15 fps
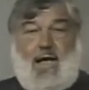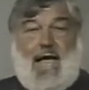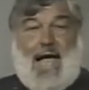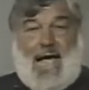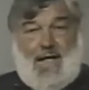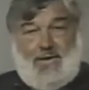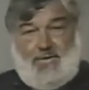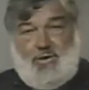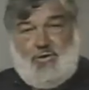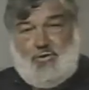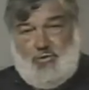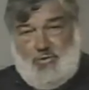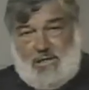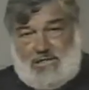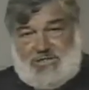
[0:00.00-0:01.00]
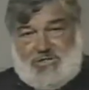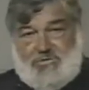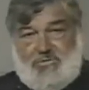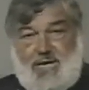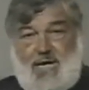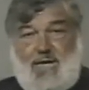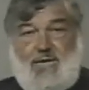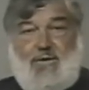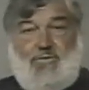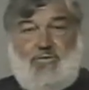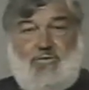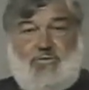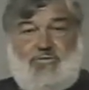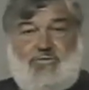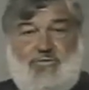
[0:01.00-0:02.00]
On your
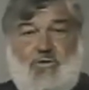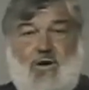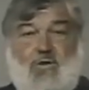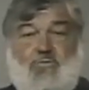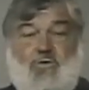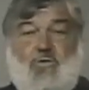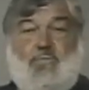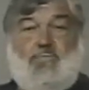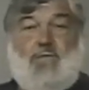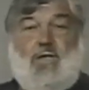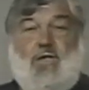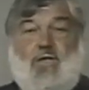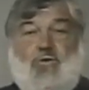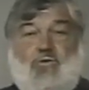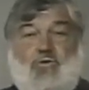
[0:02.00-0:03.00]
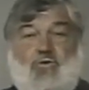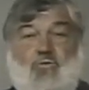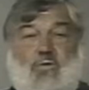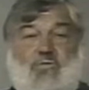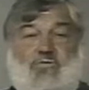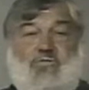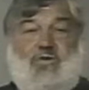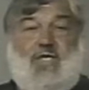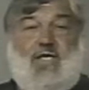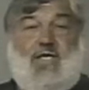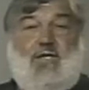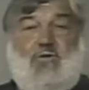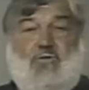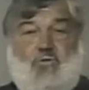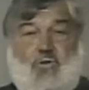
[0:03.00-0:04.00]
screen in your storeroom, you will
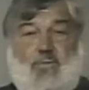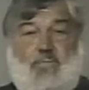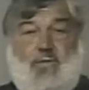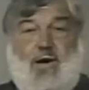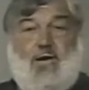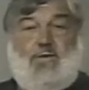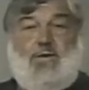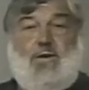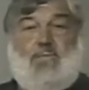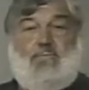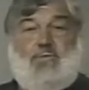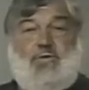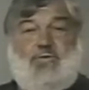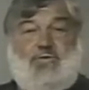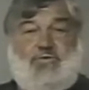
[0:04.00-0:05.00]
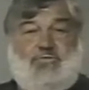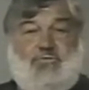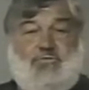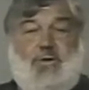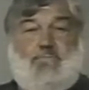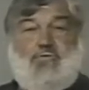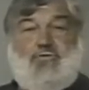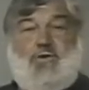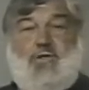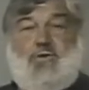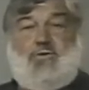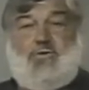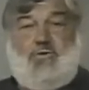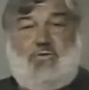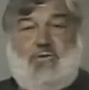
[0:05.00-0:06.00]
see your part number,
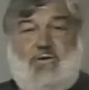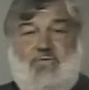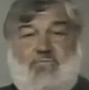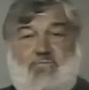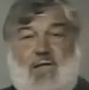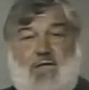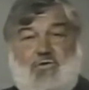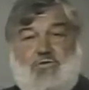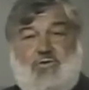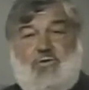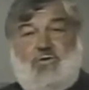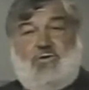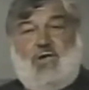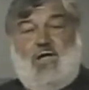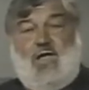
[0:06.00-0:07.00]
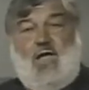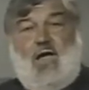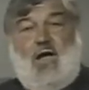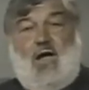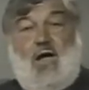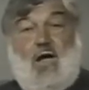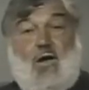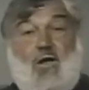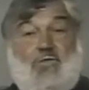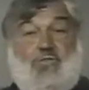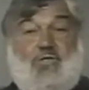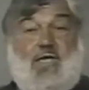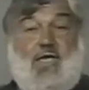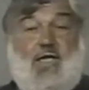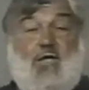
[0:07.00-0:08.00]
description, unit of measure,
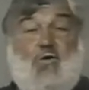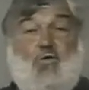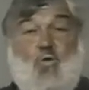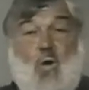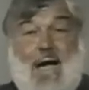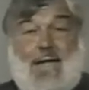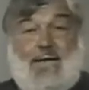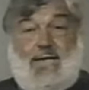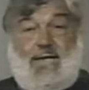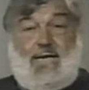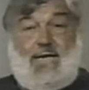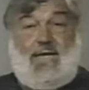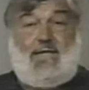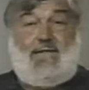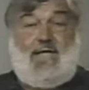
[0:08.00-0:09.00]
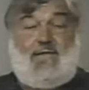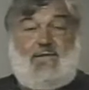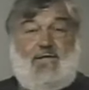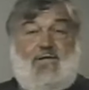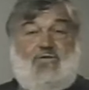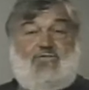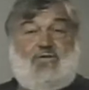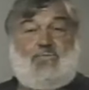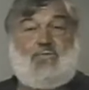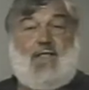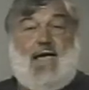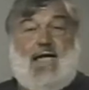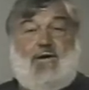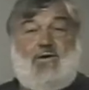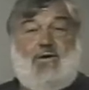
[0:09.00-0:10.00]
the quantity that the
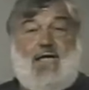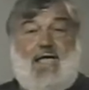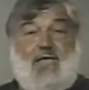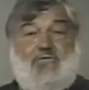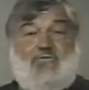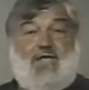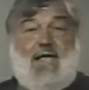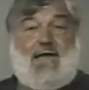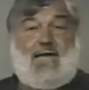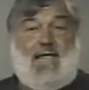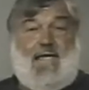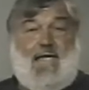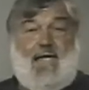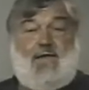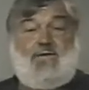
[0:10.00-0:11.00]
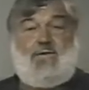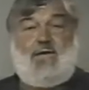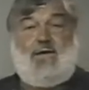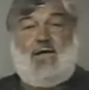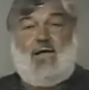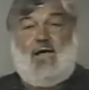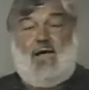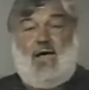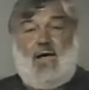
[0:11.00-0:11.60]
supplier has on hand